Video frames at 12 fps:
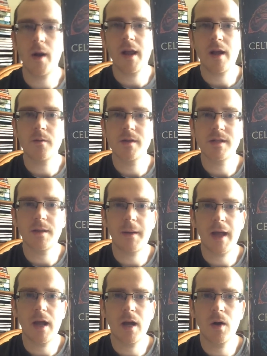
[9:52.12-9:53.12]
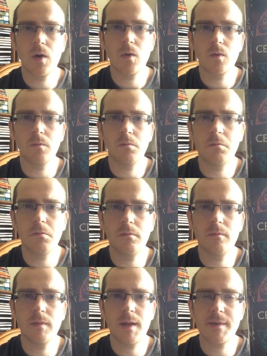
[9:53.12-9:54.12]
when I was about,
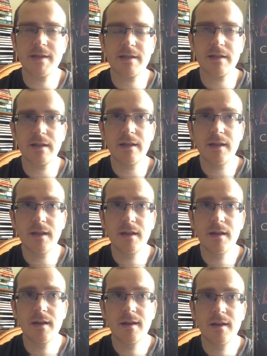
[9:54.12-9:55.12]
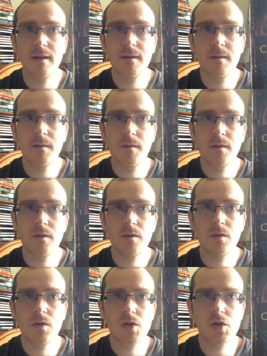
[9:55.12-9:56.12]
let me see,
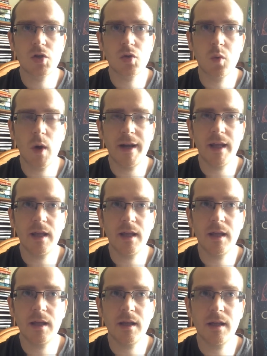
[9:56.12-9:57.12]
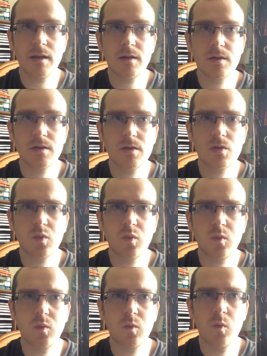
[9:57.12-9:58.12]

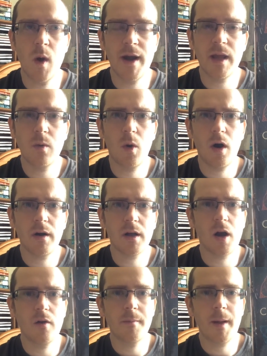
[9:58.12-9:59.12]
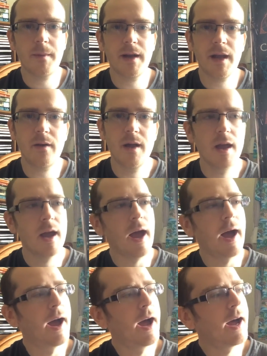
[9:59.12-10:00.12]
21, I can't remember now,
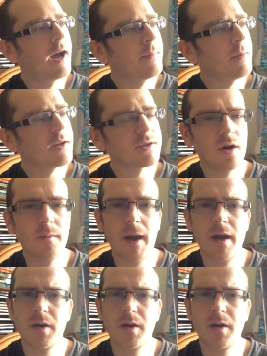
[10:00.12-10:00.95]
I started,